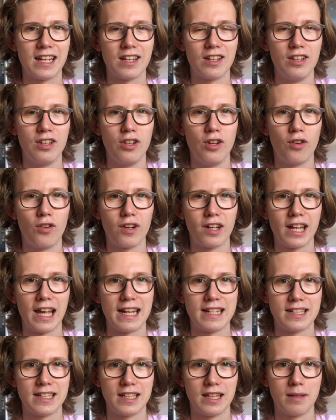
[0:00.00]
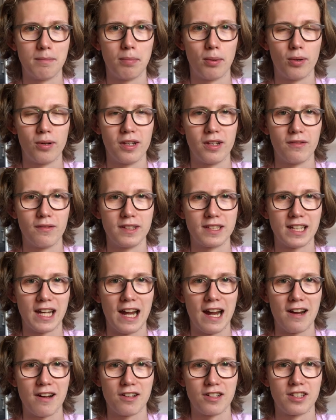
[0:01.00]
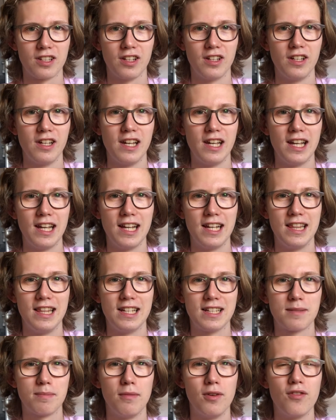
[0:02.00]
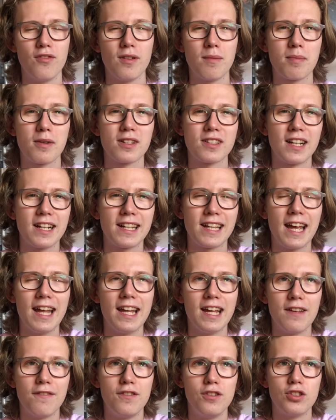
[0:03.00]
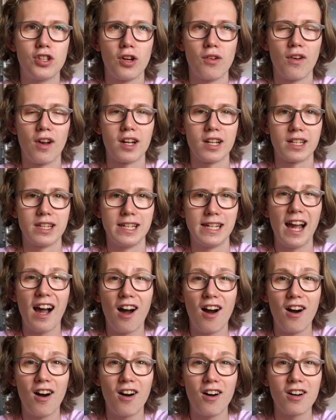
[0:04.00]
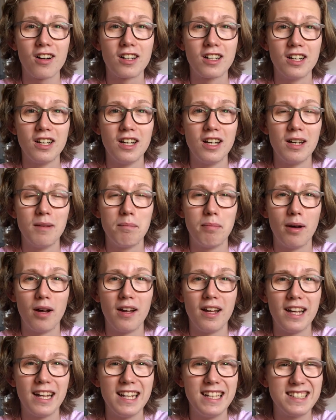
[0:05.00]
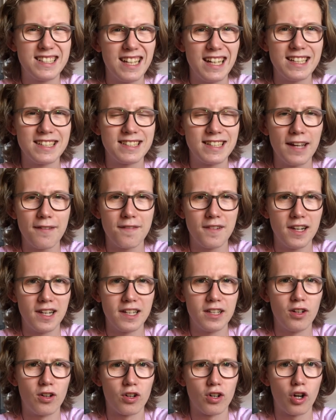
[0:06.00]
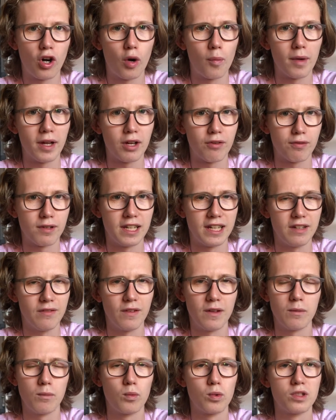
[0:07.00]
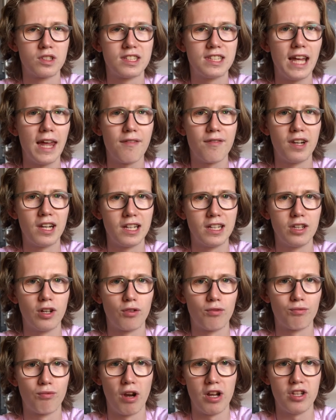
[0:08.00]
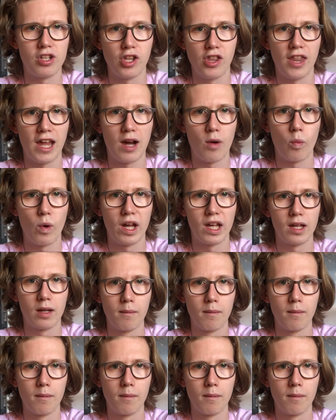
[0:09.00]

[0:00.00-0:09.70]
not getting the point of his character in this movie. Because I get it if you don't like the arc, but it's definitely not comic relief. It was definitely not written that way.